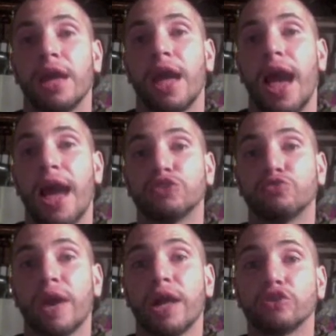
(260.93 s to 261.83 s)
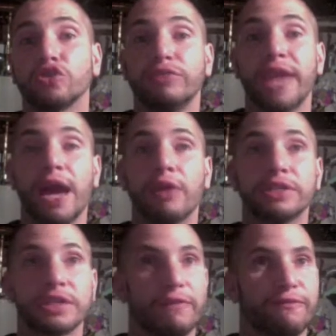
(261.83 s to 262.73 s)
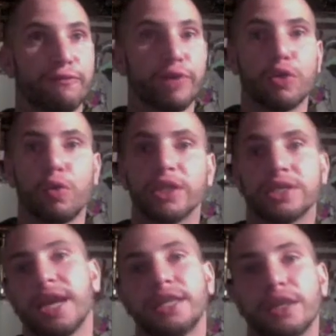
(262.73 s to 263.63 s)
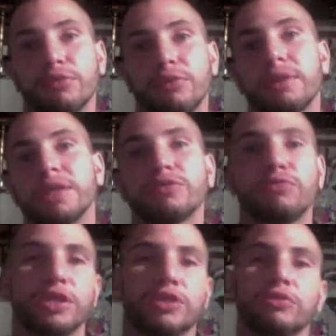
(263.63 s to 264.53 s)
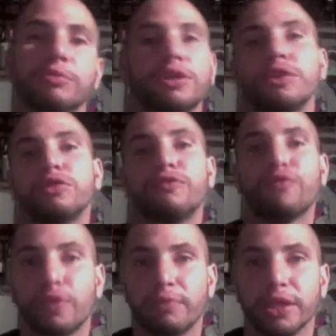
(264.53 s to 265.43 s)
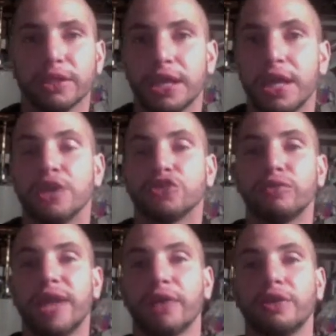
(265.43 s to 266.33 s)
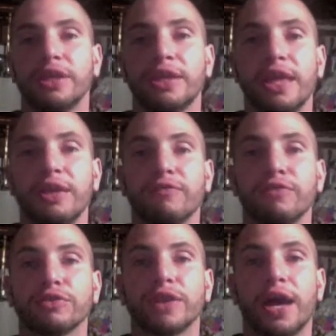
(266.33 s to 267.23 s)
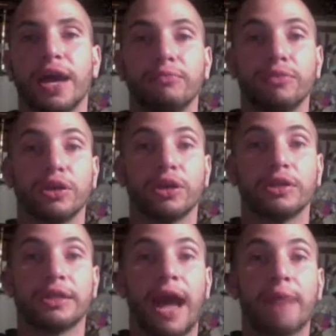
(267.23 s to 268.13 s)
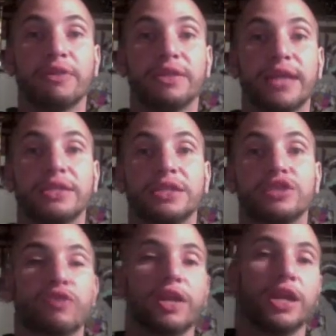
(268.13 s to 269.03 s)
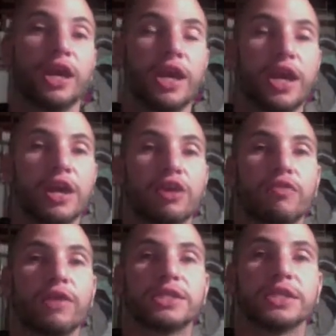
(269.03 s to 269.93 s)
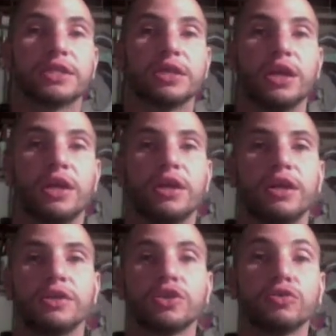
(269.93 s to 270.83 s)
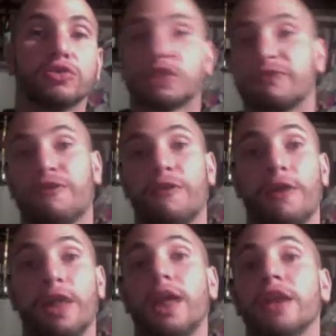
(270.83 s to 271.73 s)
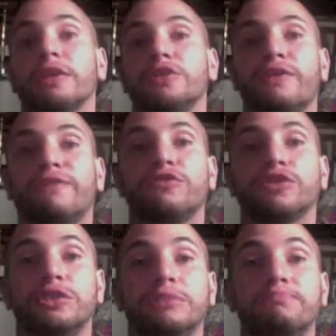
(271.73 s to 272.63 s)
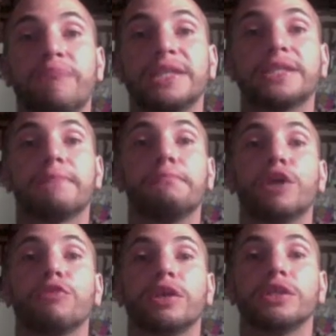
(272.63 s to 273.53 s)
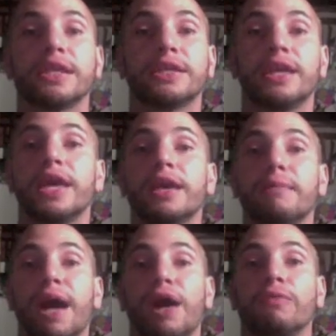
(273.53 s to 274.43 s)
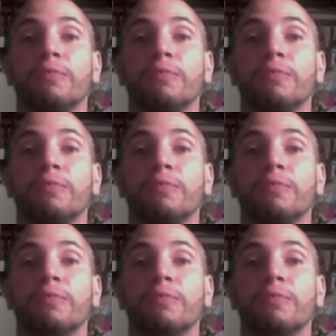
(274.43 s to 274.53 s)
as well. So now, instead of week 1, say I did 3 minutes, week 2, I'm going to do 4 minutes. So now the interval time, the time of the density training increases. So for a lot of just basic mud runs that take about,